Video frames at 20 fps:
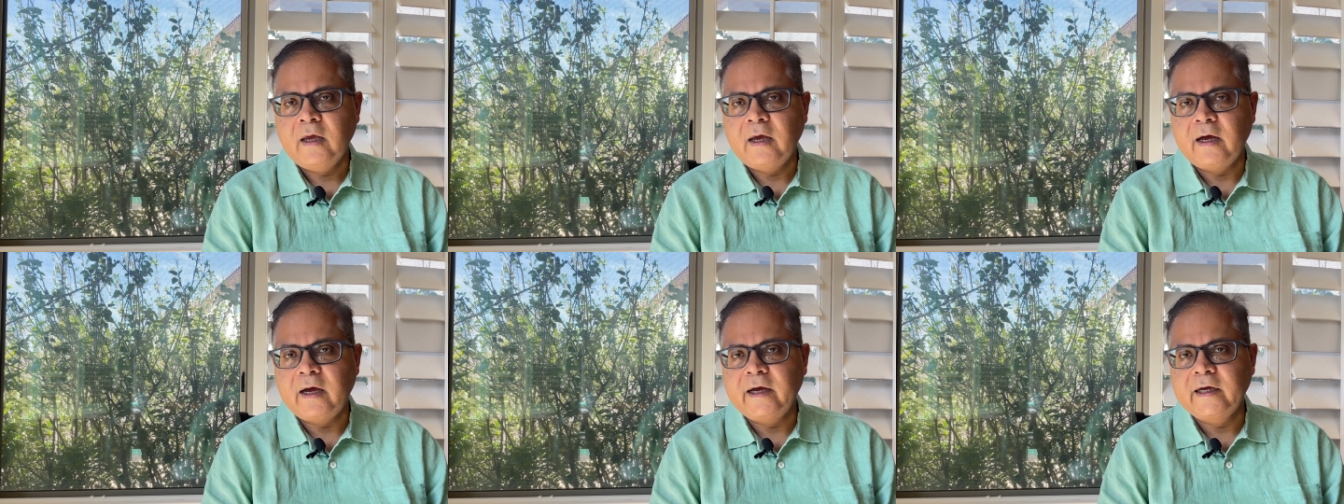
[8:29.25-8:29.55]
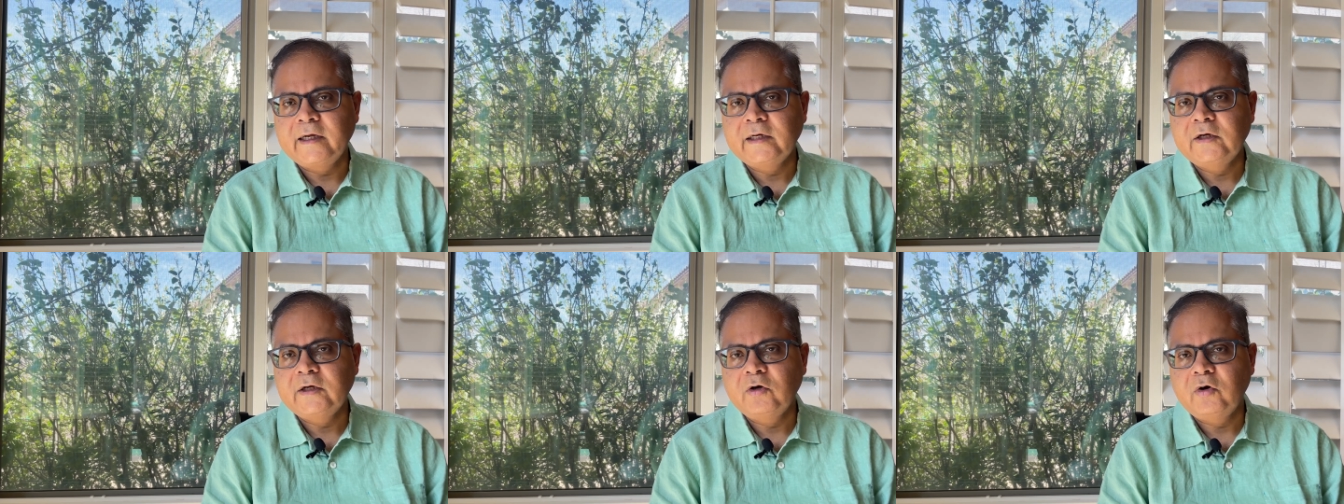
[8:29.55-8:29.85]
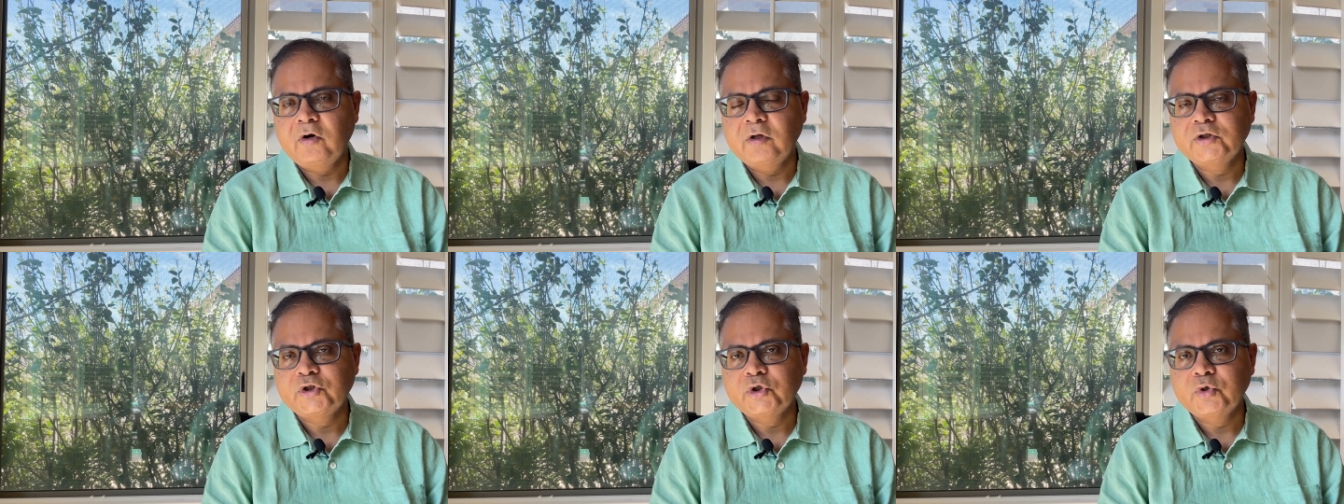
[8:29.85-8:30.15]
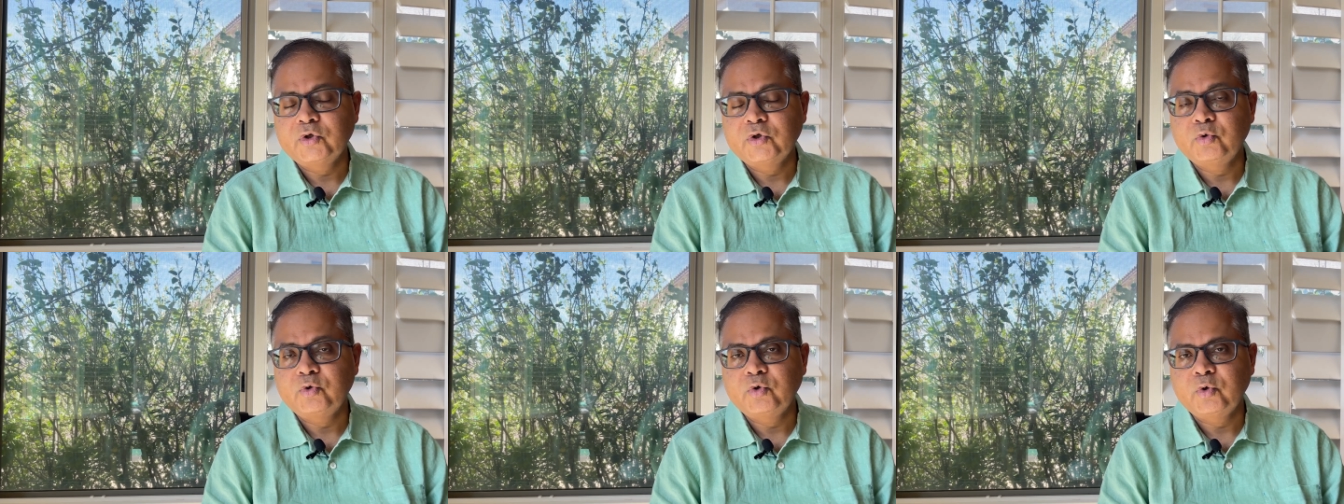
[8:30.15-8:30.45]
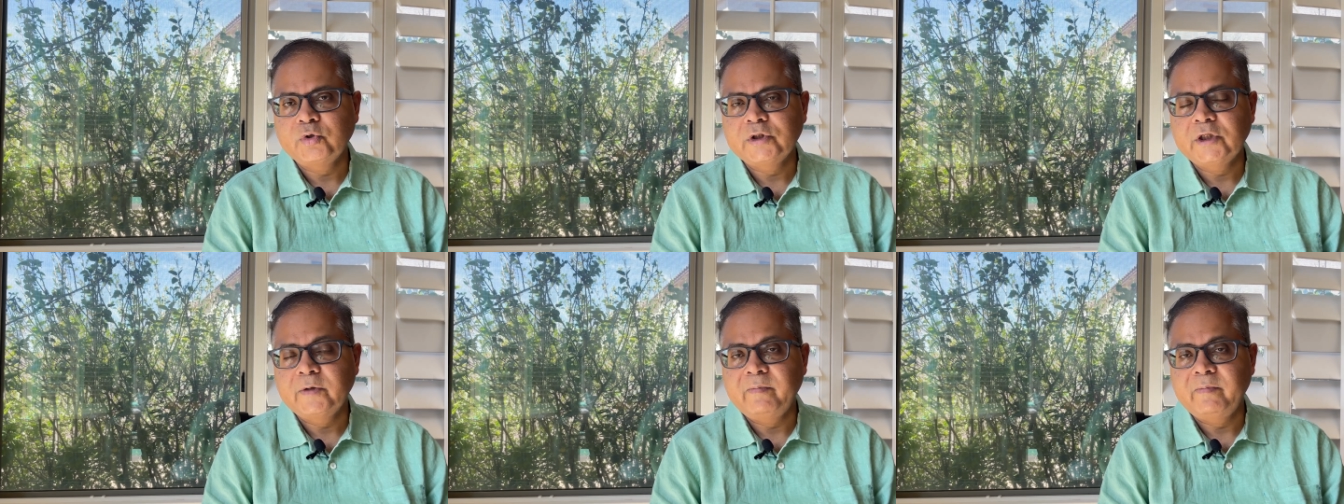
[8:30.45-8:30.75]
and also you
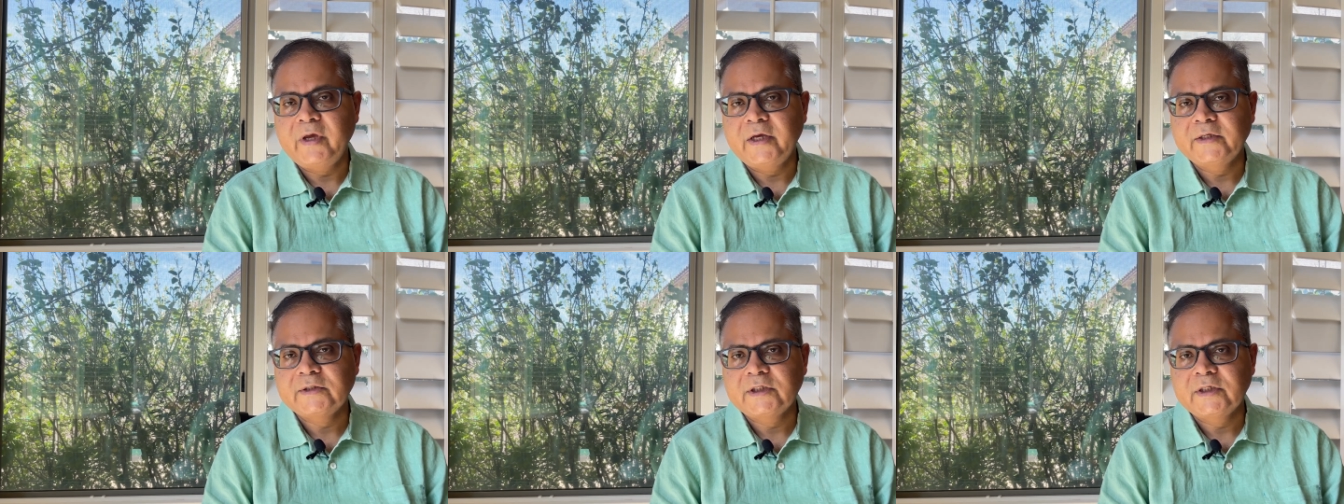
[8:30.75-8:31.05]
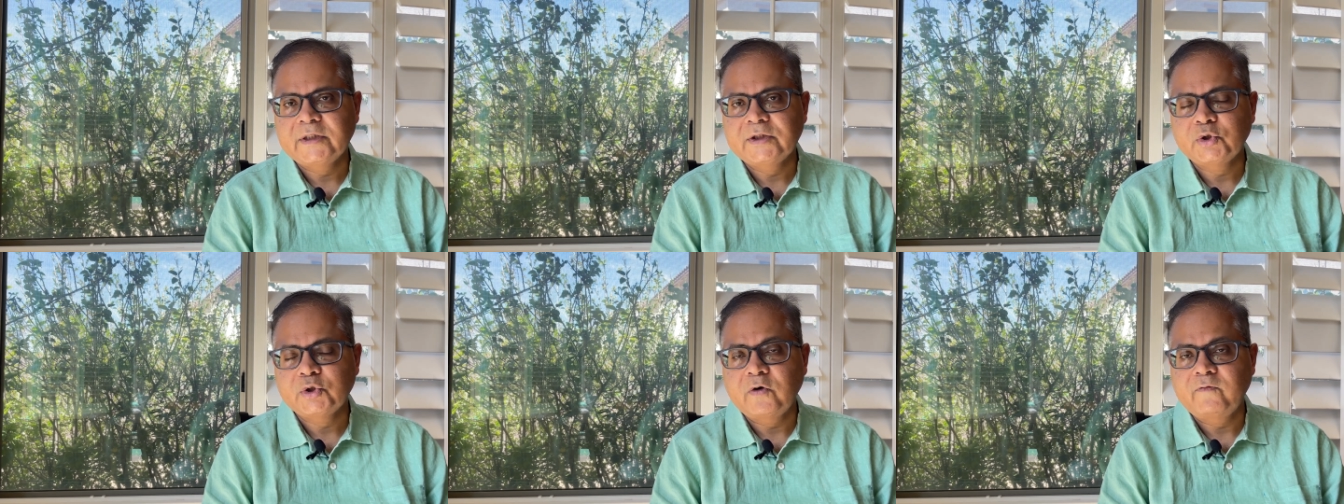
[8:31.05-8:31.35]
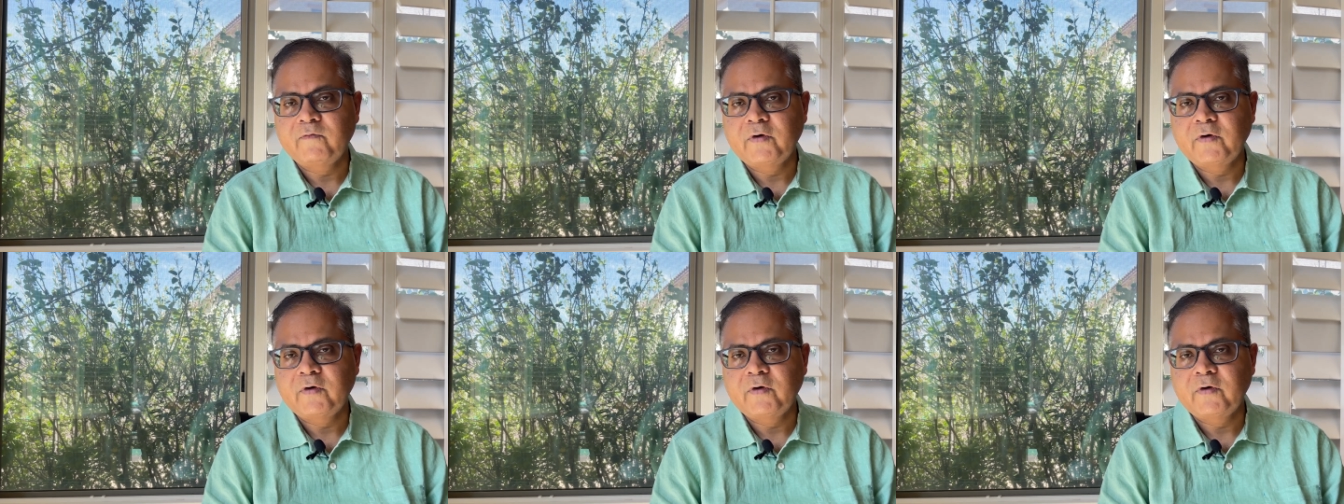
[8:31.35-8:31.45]
know the basics or